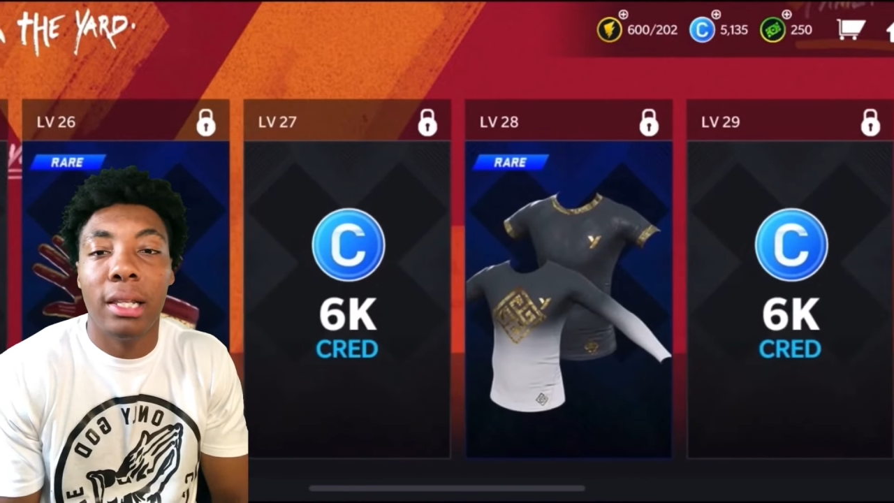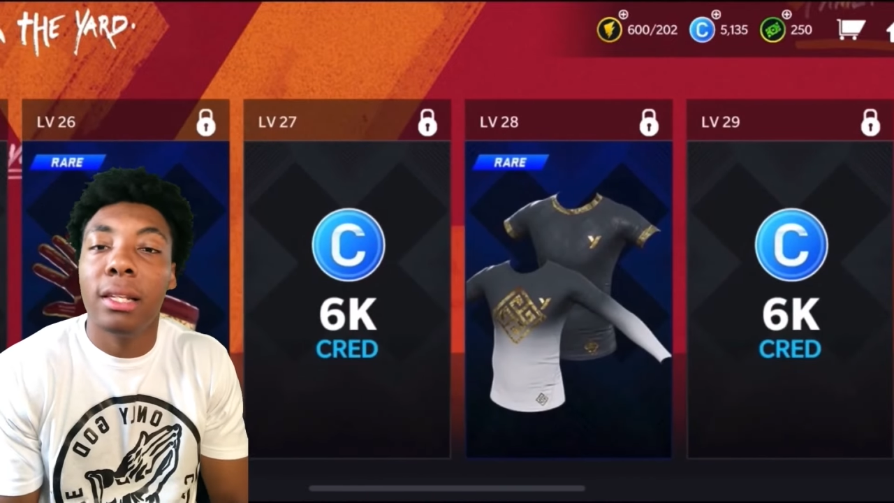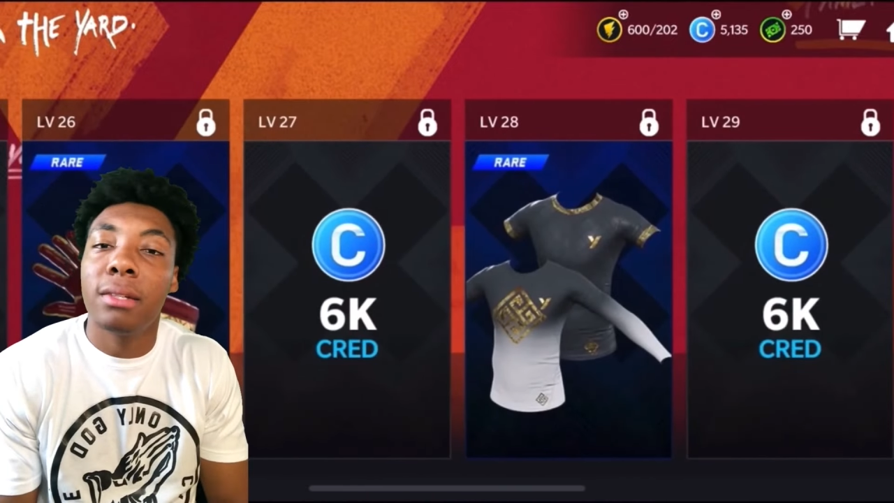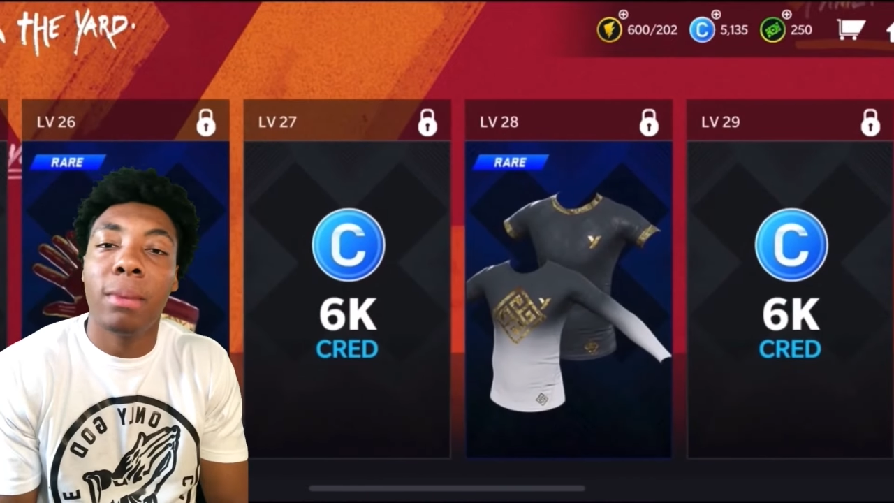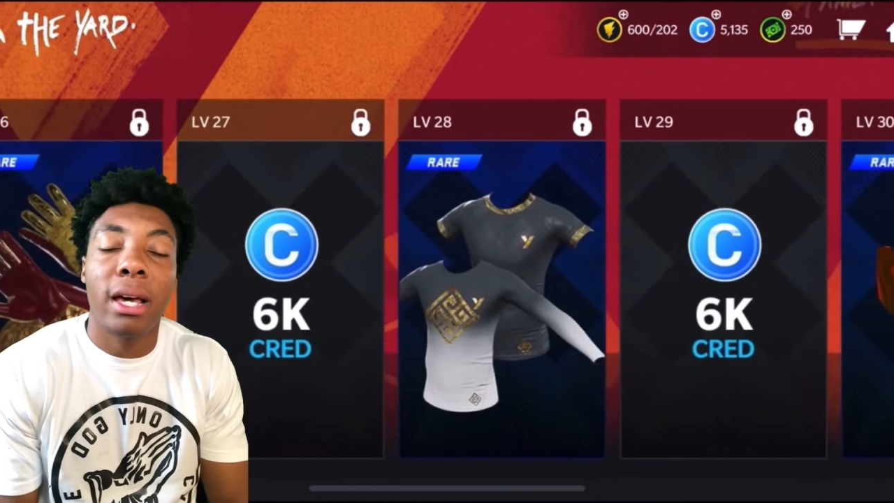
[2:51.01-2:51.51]
in
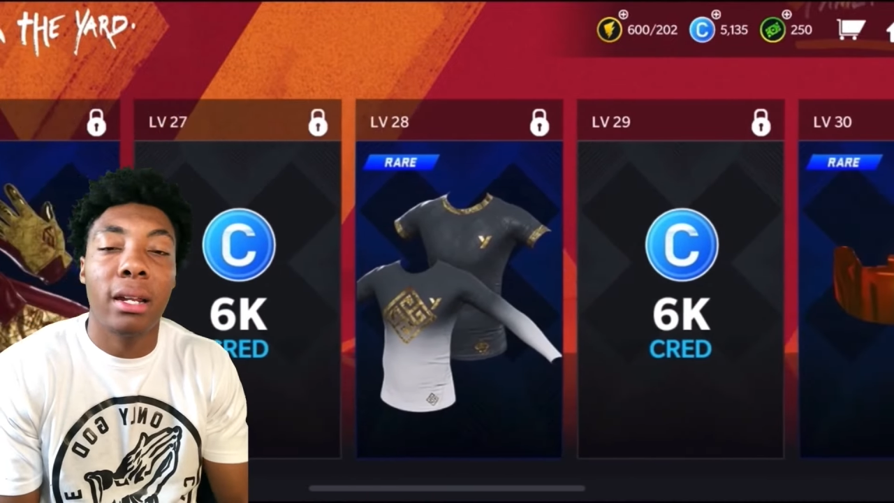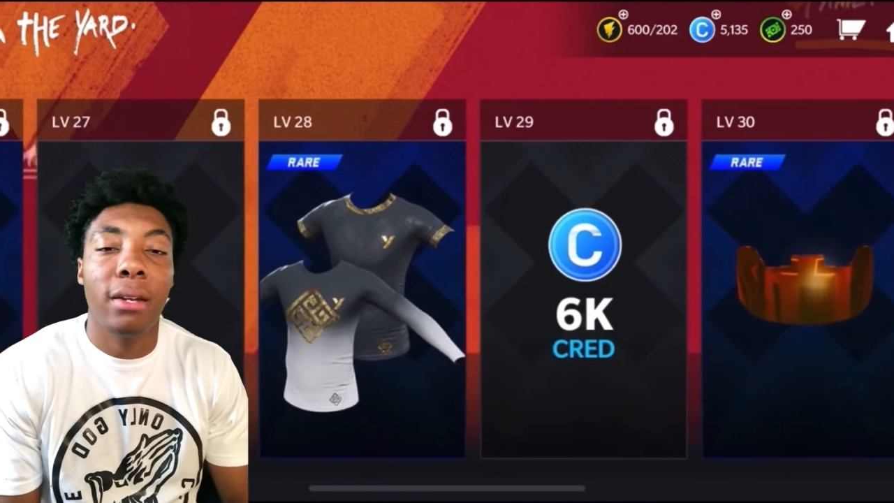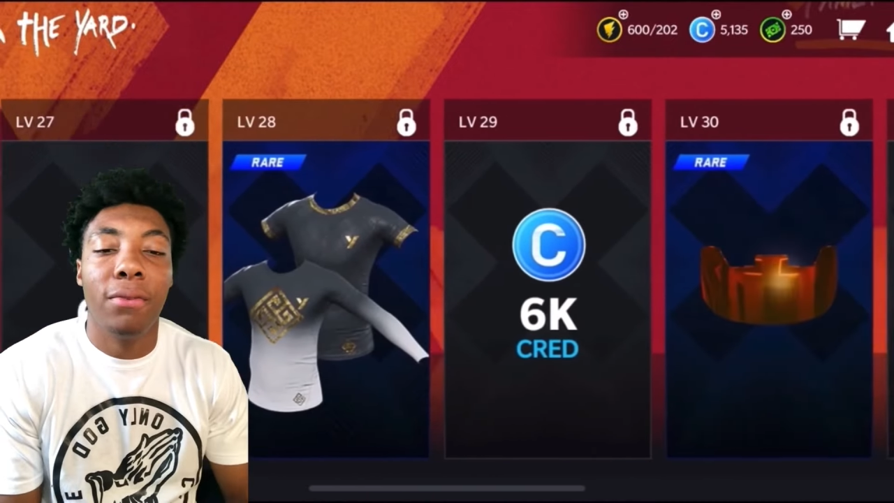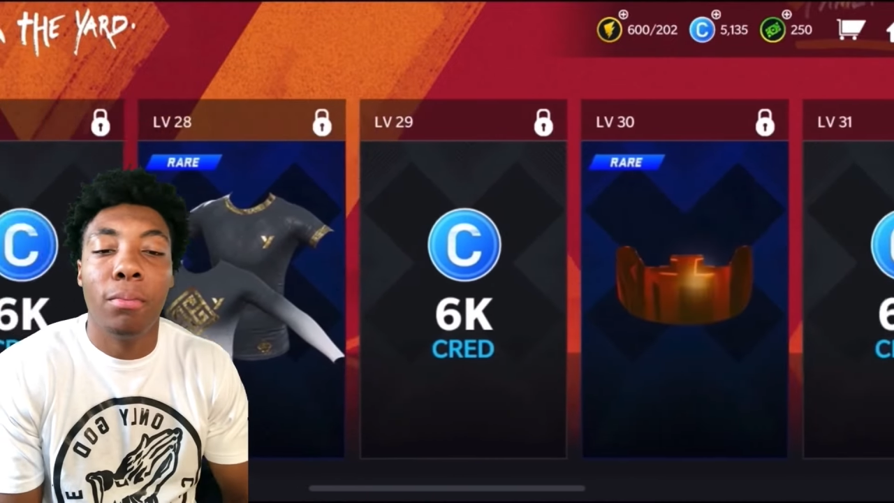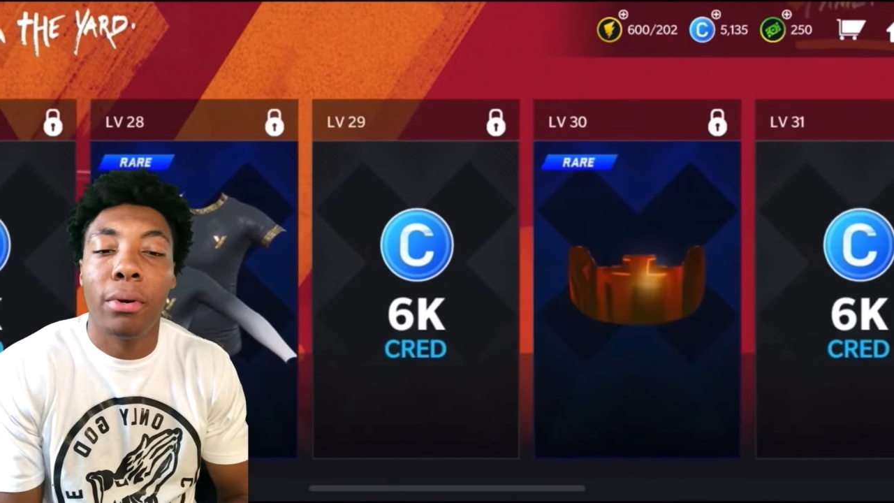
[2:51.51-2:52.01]
this Madden
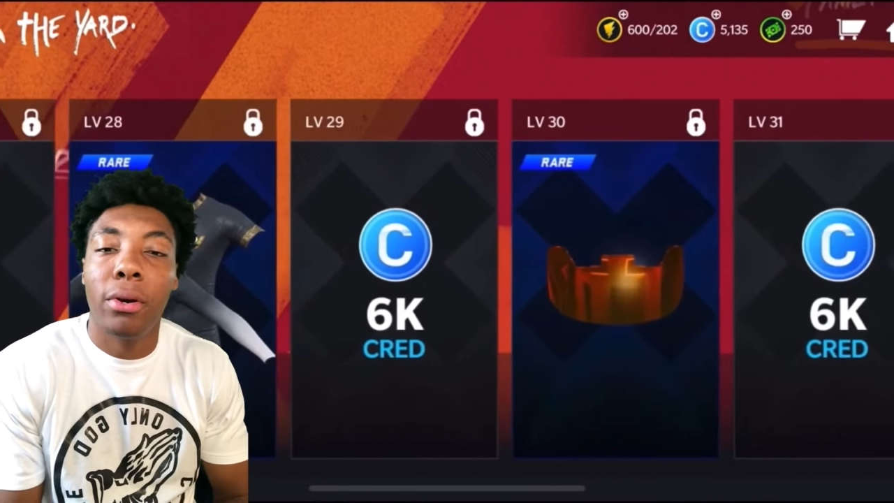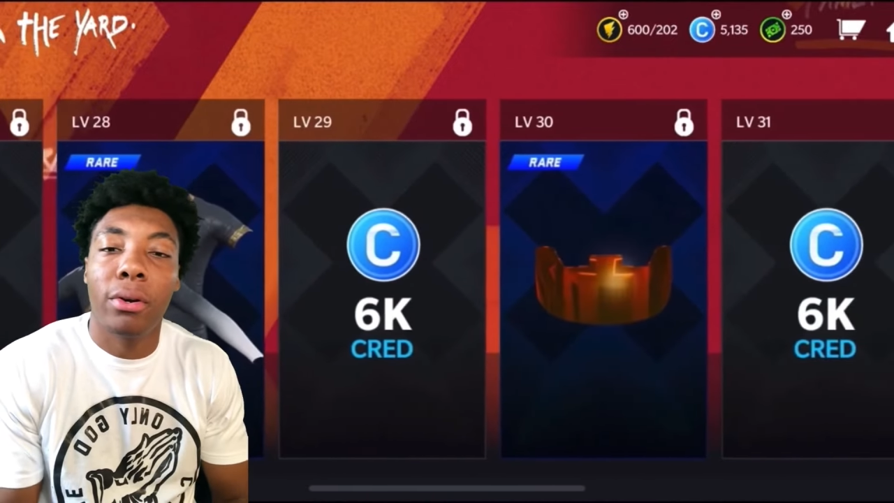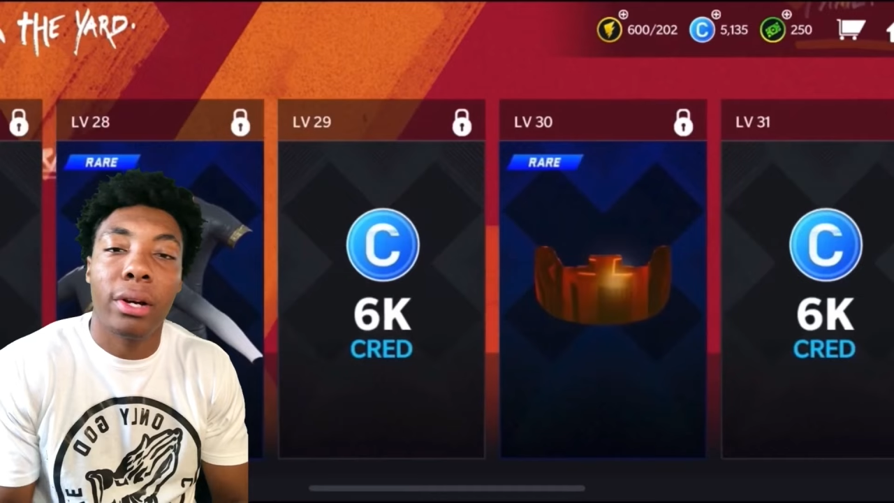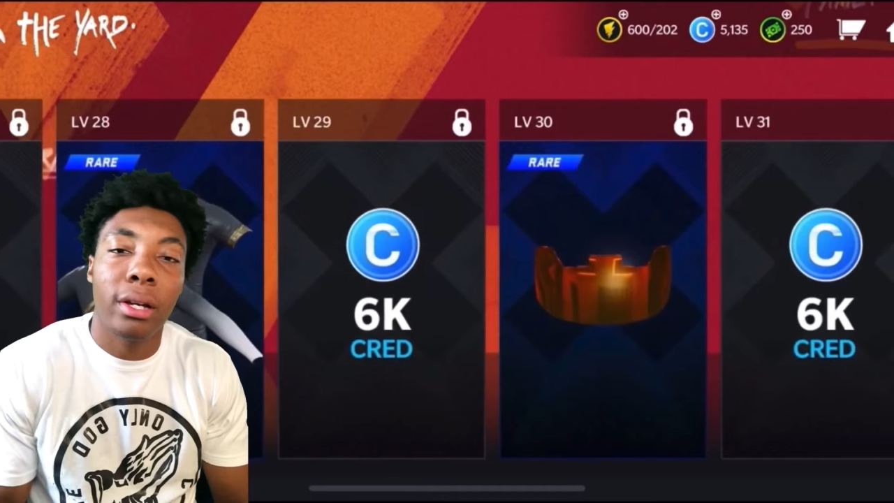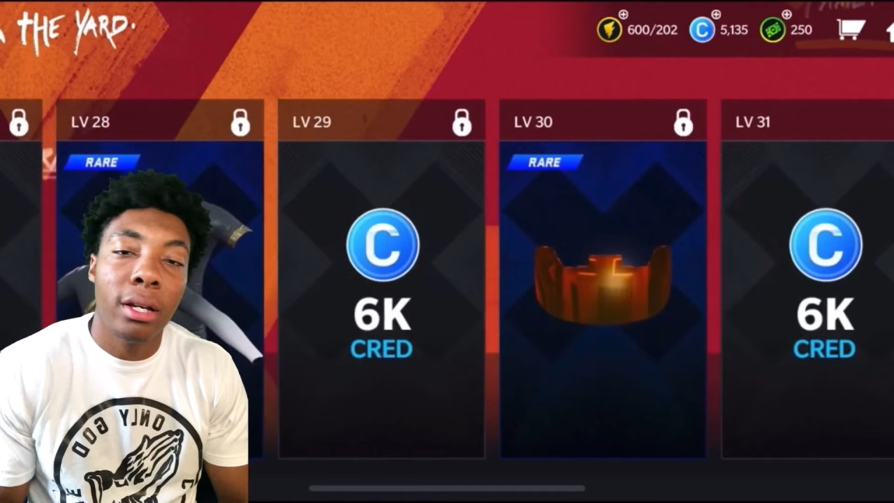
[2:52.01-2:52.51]
if you
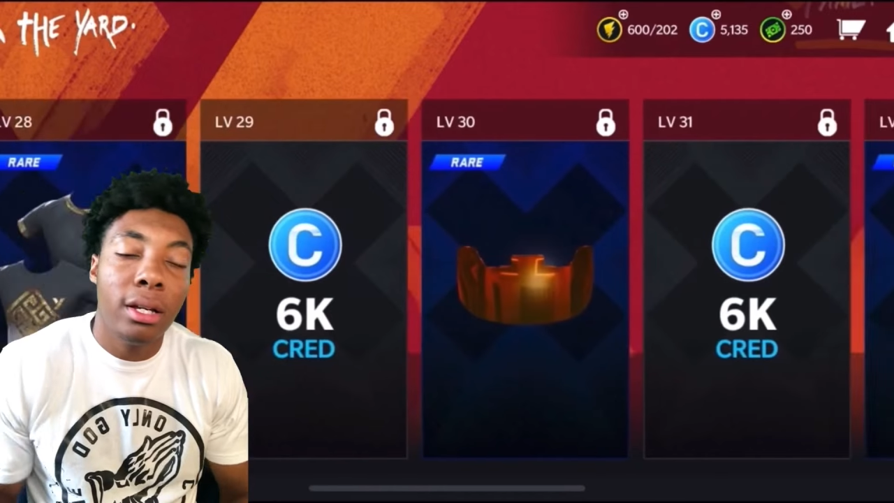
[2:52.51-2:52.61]
pre-order it.